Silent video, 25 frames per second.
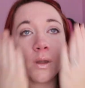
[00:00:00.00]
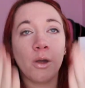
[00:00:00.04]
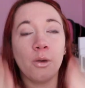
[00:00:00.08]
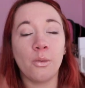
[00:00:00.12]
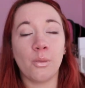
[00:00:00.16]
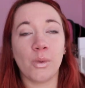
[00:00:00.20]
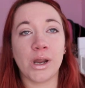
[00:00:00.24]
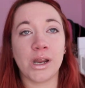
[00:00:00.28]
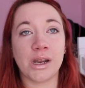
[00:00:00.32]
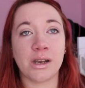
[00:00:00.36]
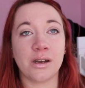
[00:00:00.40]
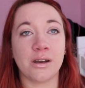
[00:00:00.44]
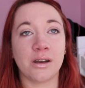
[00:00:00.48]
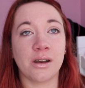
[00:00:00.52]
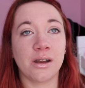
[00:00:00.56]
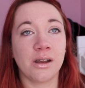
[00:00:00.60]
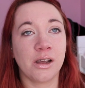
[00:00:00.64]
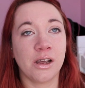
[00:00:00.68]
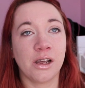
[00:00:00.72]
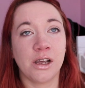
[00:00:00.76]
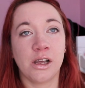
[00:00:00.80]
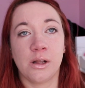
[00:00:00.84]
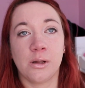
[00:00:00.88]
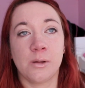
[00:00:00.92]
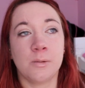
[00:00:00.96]
when
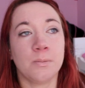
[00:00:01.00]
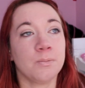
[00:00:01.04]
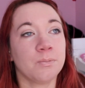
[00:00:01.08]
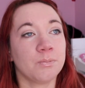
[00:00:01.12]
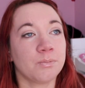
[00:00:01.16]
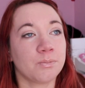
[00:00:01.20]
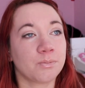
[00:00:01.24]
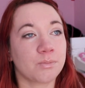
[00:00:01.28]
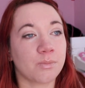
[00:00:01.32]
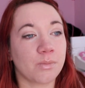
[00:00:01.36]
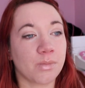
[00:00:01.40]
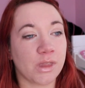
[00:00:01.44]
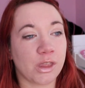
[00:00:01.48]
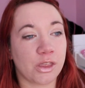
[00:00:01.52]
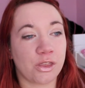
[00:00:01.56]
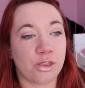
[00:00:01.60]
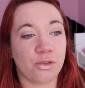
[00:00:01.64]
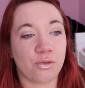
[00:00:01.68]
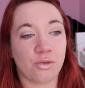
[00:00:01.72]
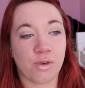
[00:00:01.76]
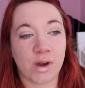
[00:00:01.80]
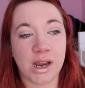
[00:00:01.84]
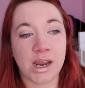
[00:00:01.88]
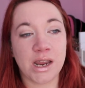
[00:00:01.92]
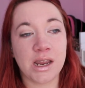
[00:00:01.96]

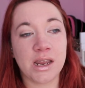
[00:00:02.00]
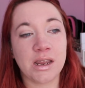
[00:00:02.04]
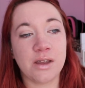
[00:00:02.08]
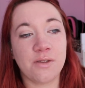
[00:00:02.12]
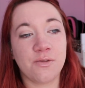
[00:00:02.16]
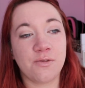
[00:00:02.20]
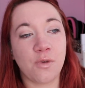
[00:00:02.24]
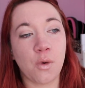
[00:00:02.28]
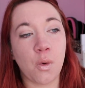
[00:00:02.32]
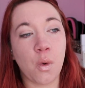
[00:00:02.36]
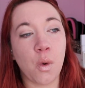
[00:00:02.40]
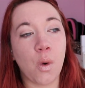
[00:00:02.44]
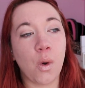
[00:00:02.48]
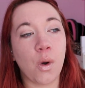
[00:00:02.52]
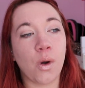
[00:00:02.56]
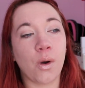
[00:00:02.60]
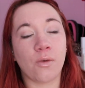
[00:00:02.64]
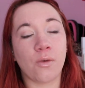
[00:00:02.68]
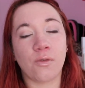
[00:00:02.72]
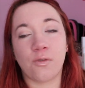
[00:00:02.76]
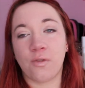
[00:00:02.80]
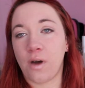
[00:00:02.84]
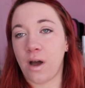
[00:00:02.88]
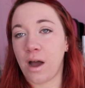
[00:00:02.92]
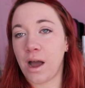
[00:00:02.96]
3, 4,
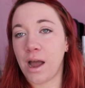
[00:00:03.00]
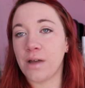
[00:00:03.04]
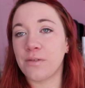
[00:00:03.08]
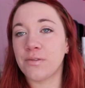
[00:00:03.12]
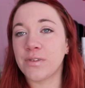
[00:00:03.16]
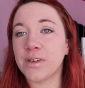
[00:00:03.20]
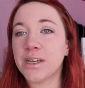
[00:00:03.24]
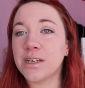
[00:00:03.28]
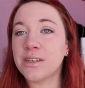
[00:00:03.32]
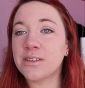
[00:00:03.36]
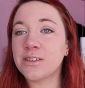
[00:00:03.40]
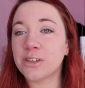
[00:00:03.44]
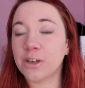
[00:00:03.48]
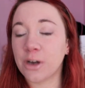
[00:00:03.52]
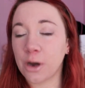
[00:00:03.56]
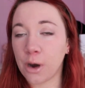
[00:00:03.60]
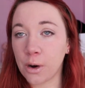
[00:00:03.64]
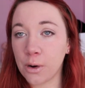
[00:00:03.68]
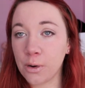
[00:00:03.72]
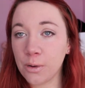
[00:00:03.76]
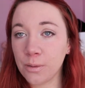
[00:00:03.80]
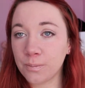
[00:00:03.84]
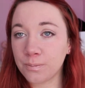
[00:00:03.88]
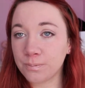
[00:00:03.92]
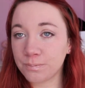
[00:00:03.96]
5 years
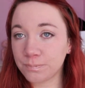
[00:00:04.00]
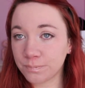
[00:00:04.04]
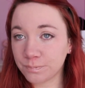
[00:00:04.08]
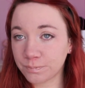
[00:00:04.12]
ago,